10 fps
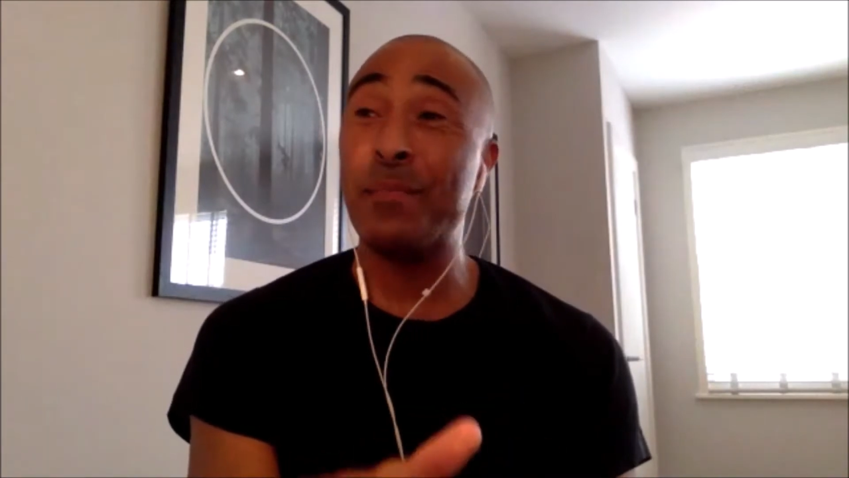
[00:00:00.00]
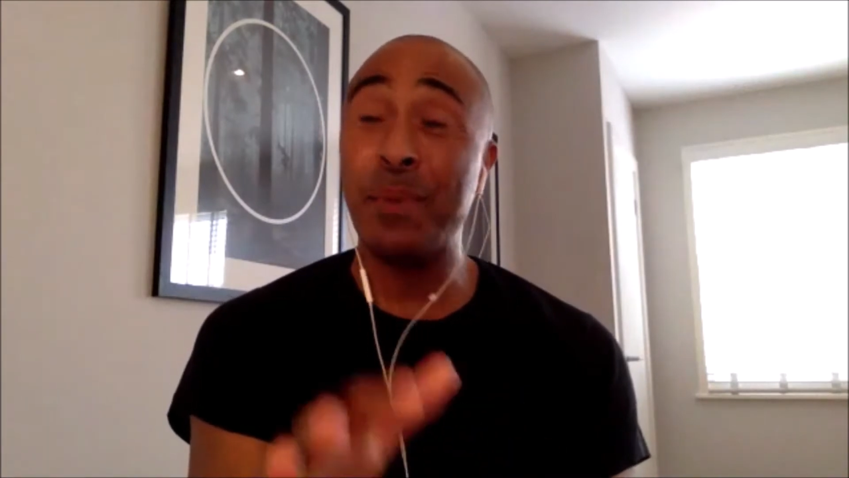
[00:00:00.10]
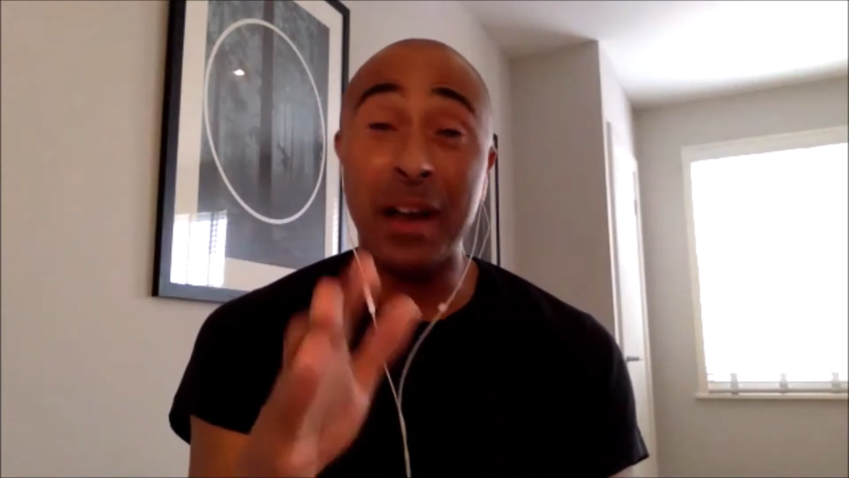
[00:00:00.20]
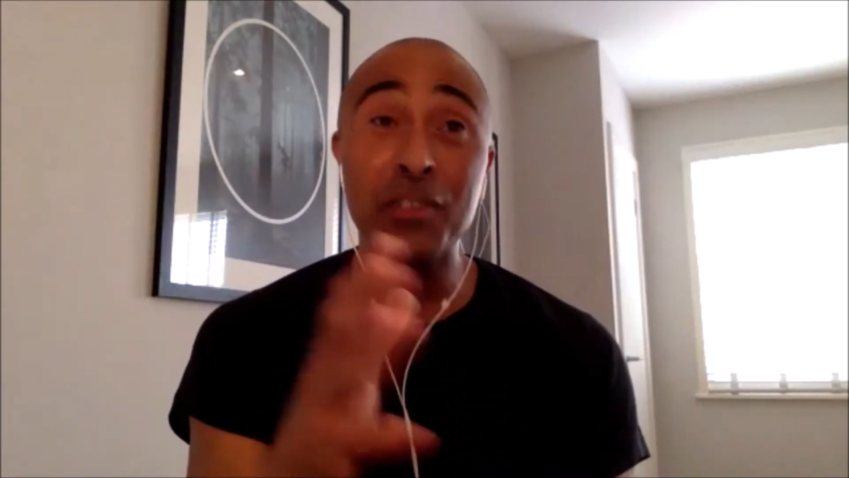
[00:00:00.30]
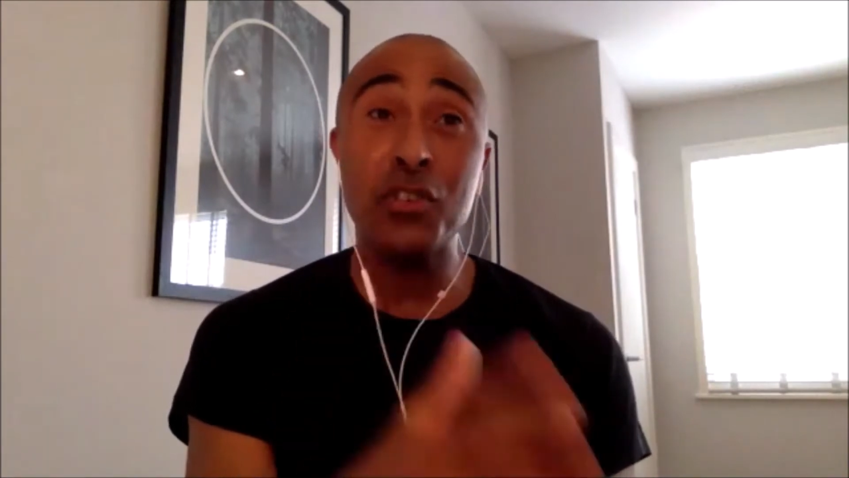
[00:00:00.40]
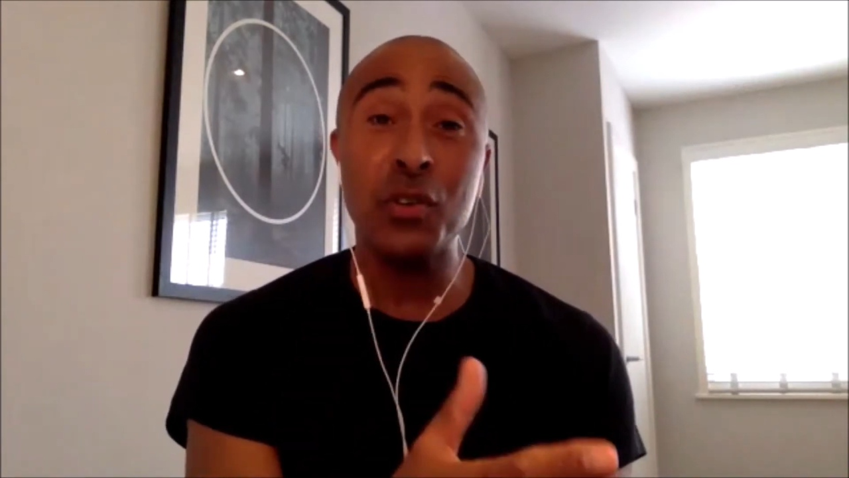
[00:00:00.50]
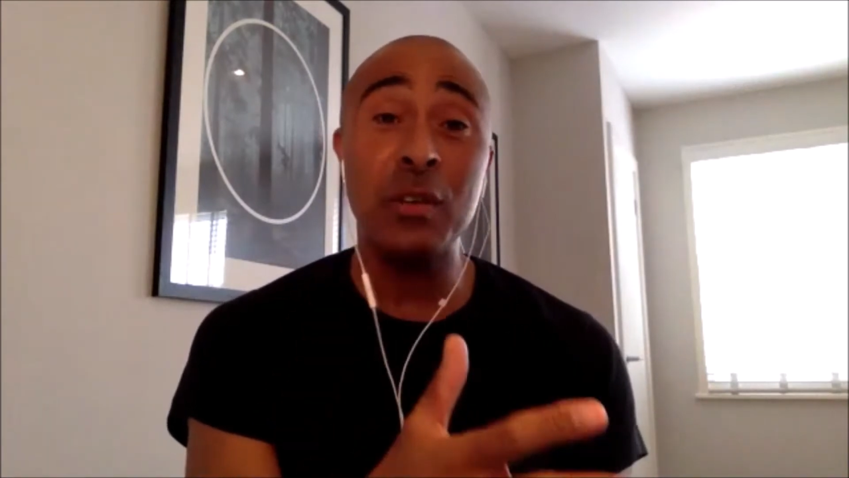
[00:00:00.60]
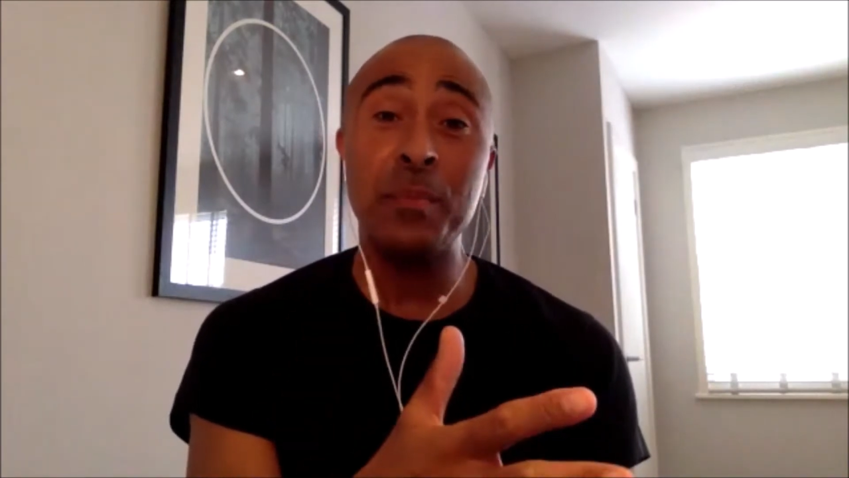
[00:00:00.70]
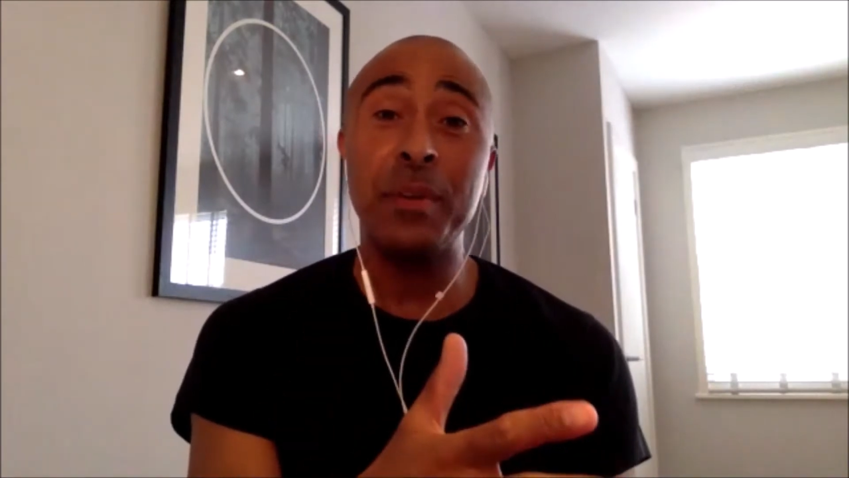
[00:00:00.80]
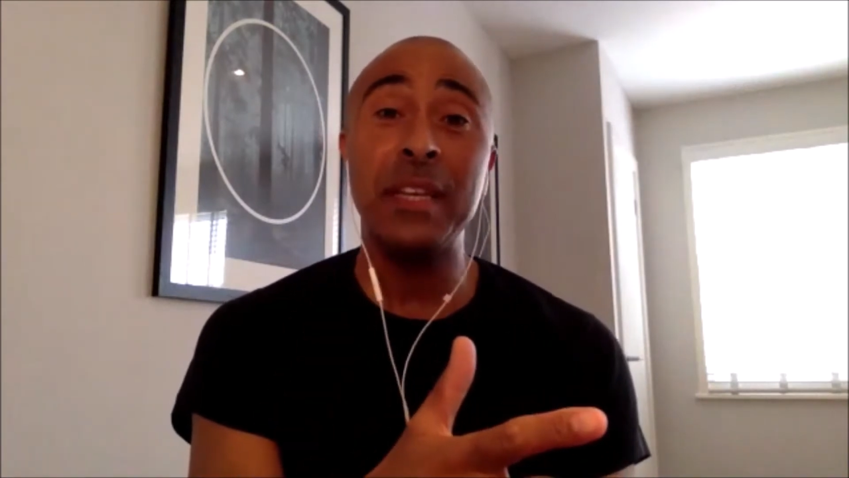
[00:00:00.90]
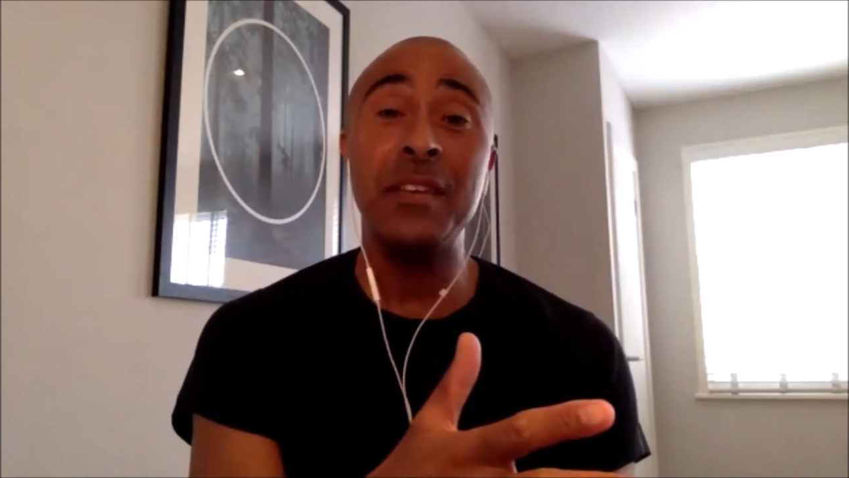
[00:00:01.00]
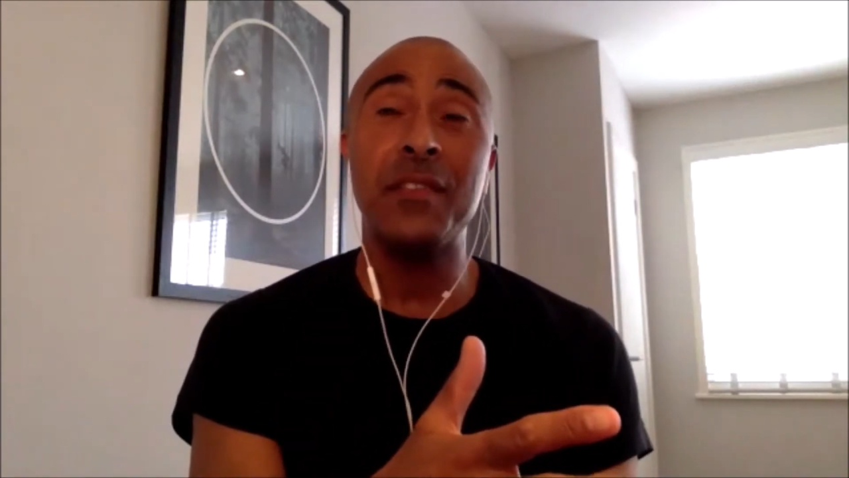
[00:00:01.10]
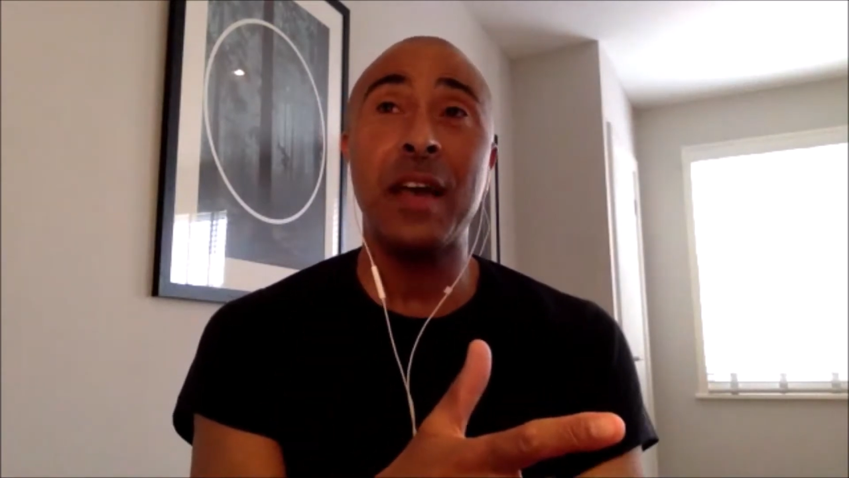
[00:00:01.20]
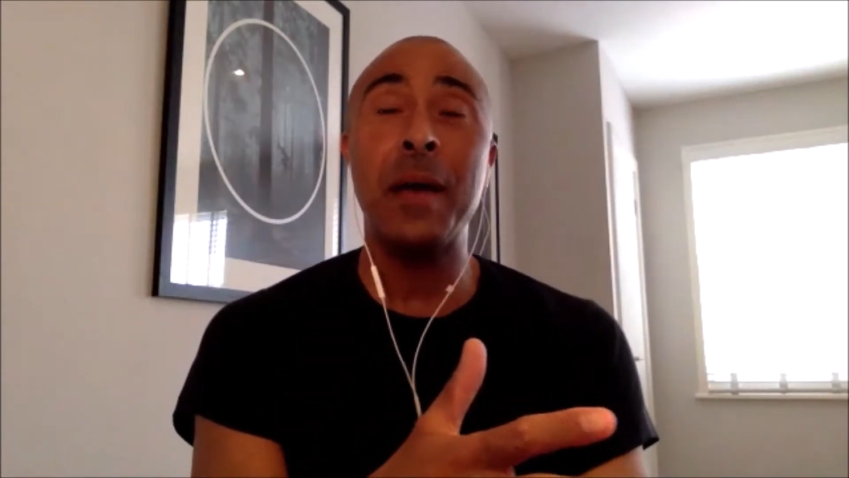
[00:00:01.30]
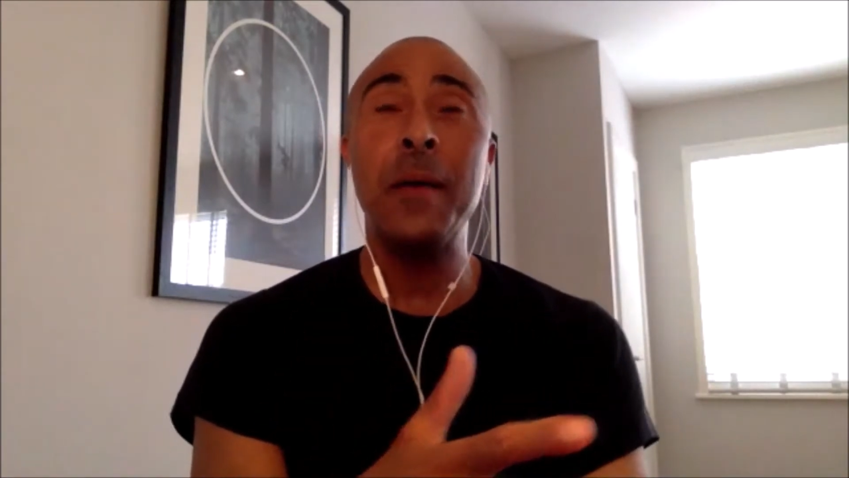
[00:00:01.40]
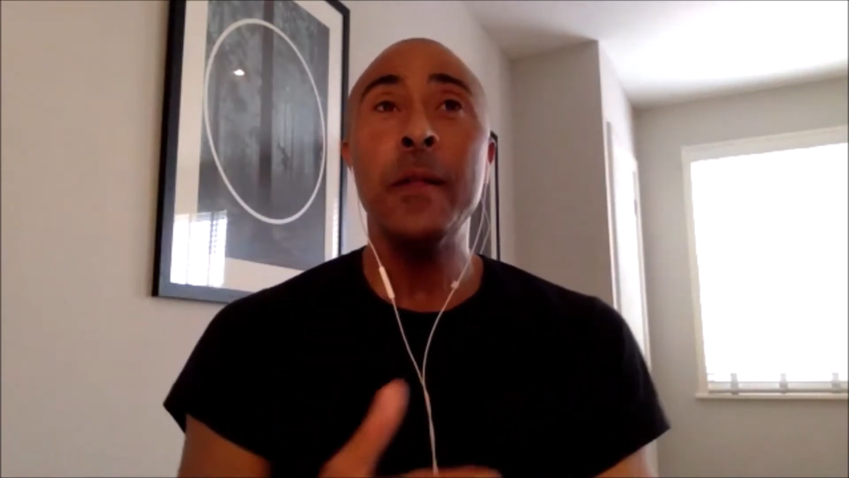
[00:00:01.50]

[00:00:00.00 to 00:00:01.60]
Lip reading: but I truly believe that.